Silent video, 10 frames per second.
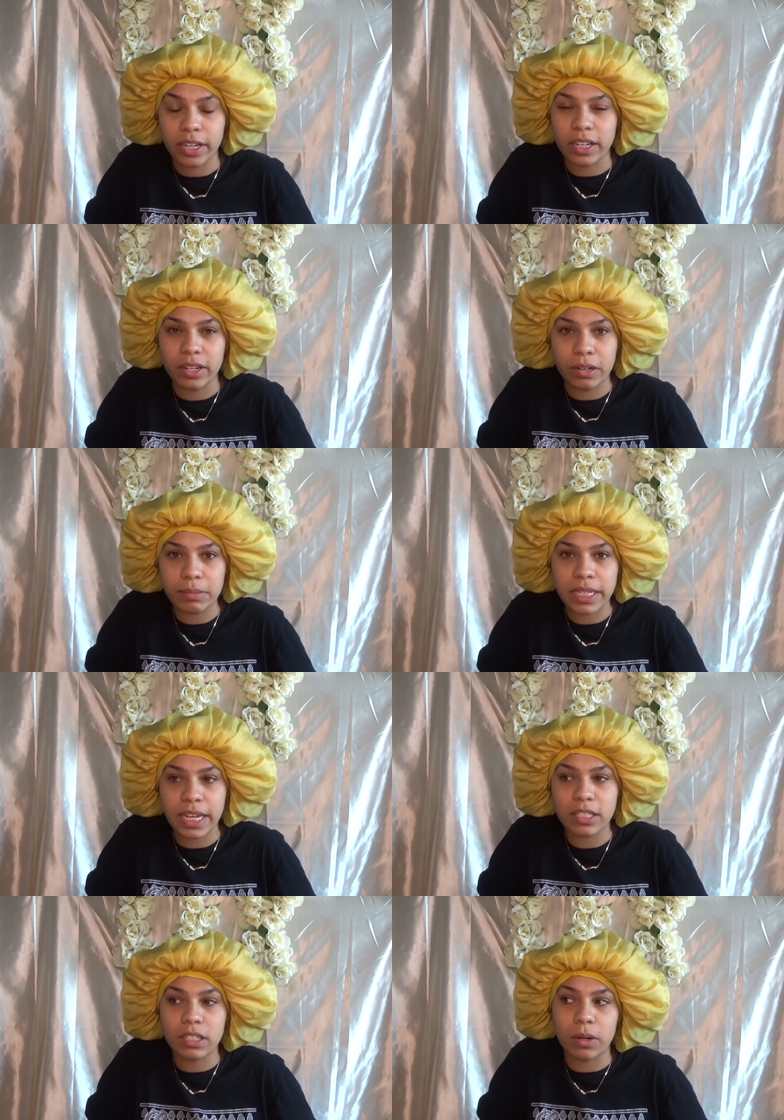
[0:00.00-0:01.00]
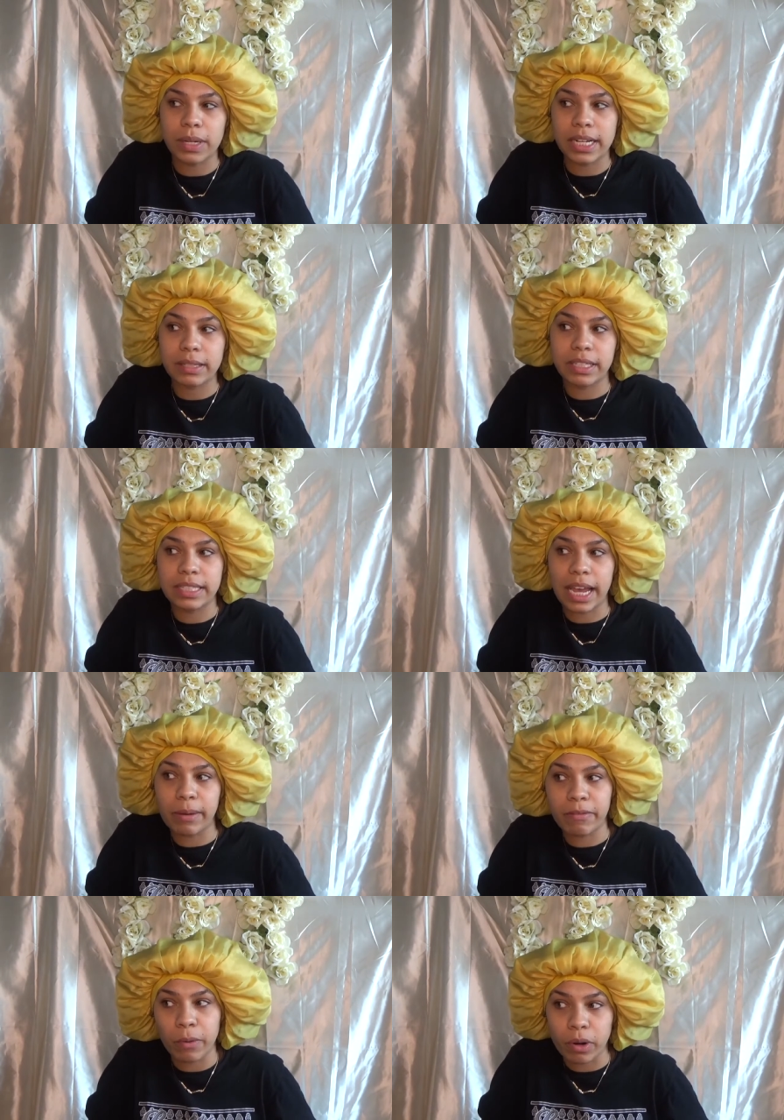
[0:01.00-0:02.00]
You know what I'm saying? So the
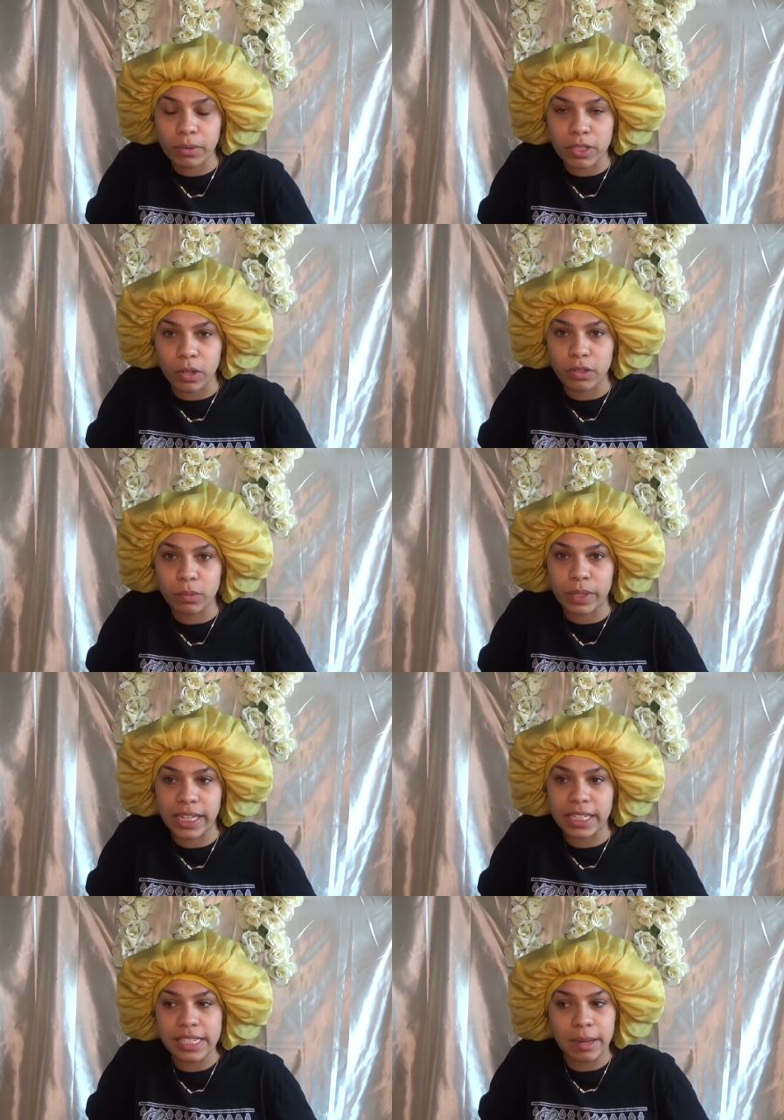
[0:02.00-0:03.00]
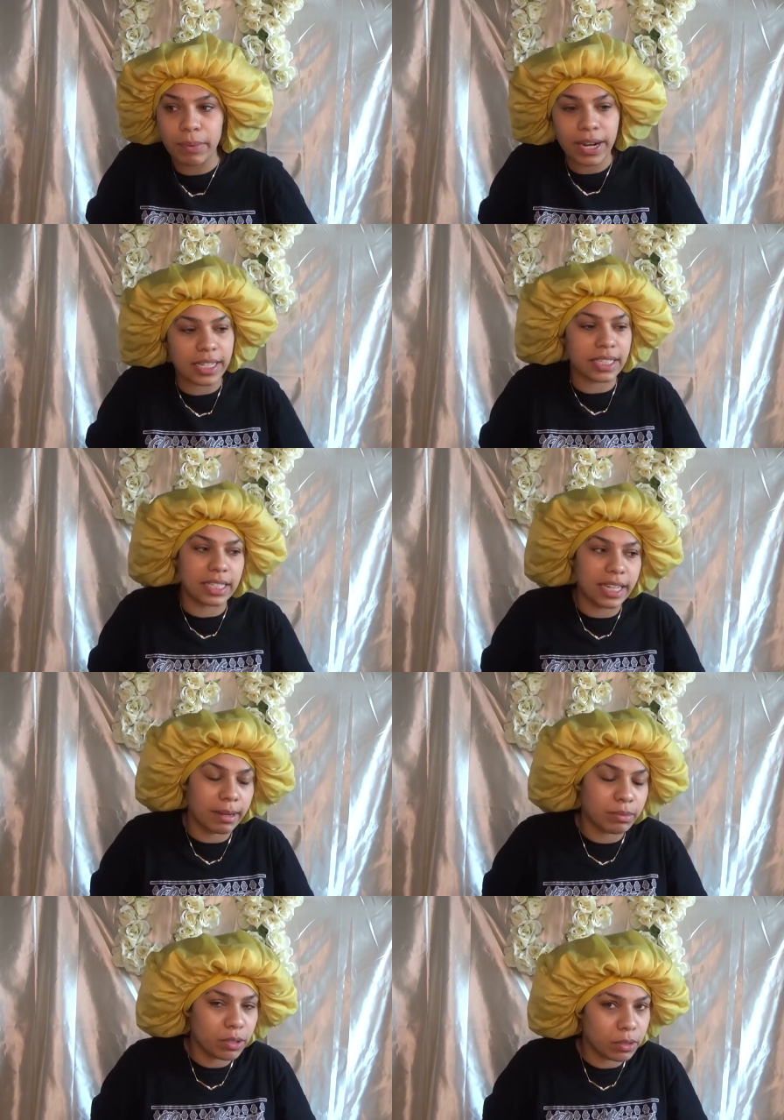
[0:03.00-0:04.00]
type 4 results would get the same products as a
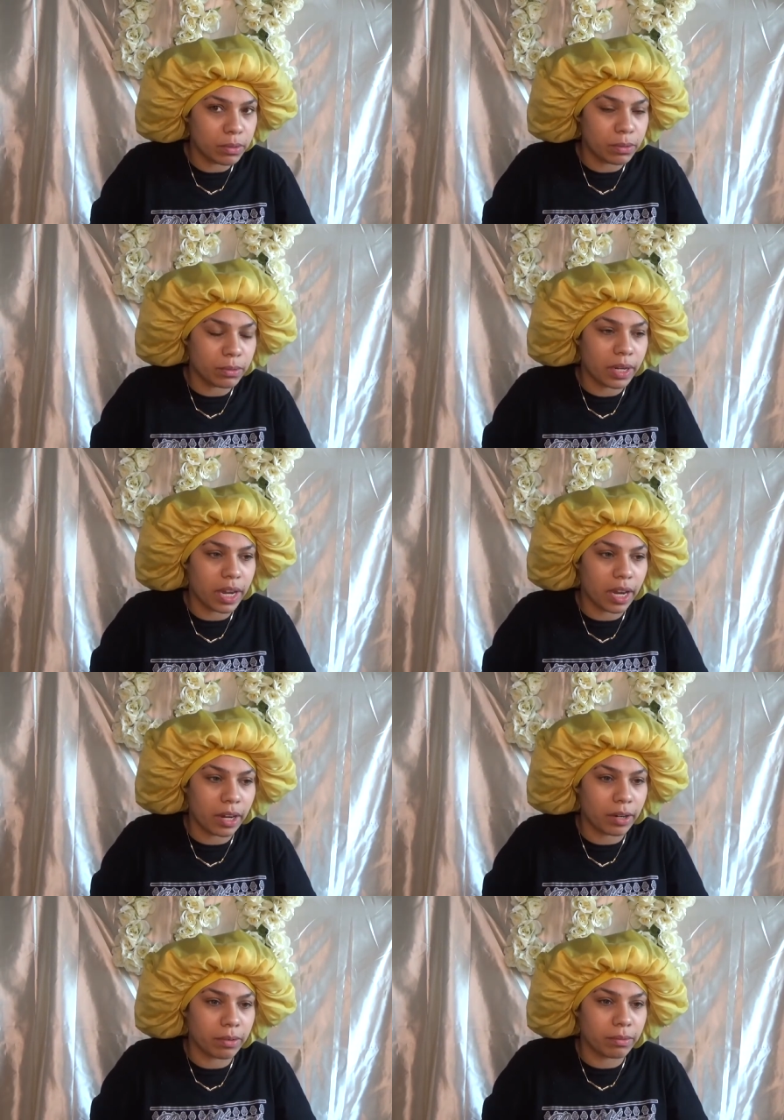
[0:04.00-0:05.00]
type 2 hair